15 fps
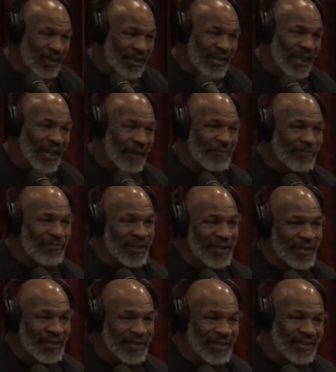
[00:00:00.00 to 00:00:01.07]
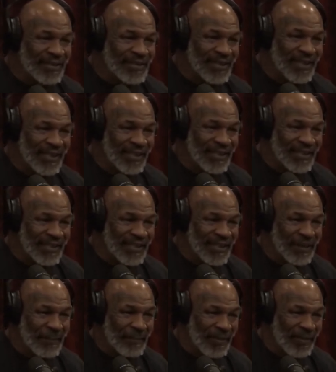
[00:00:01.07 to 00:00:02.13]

He even shared some concerns about his